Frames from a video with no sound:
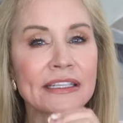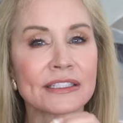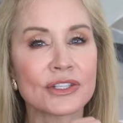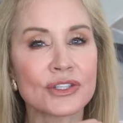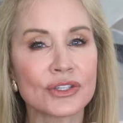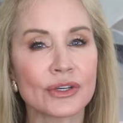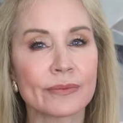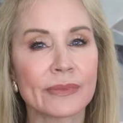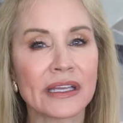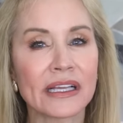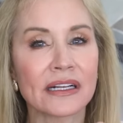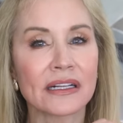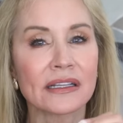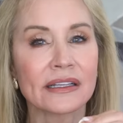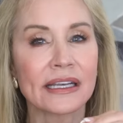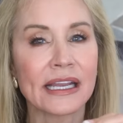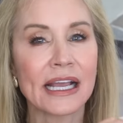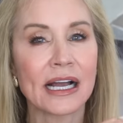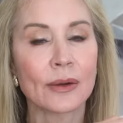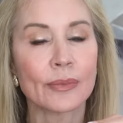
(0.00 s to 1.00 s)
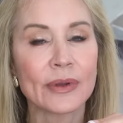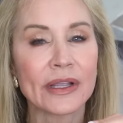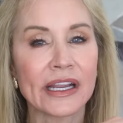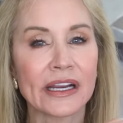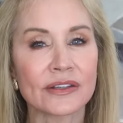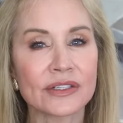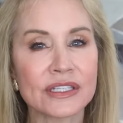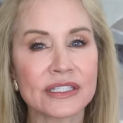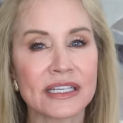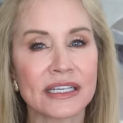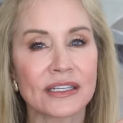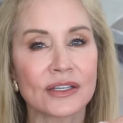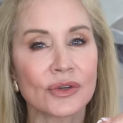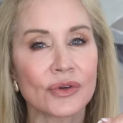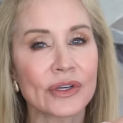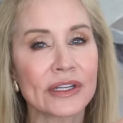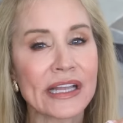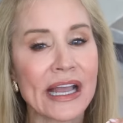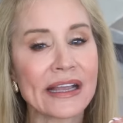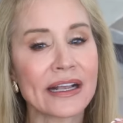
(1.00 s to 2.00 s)
instrumental in helping our skin
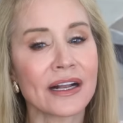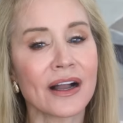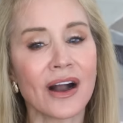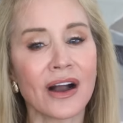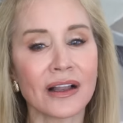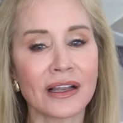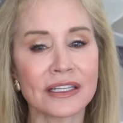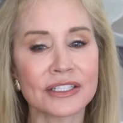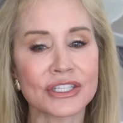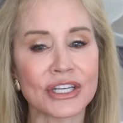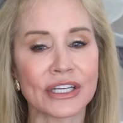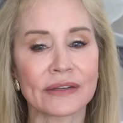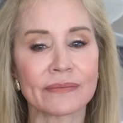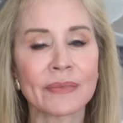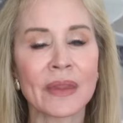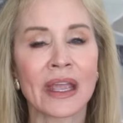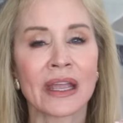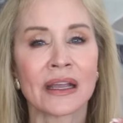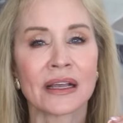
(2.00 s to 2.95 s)
create collagen.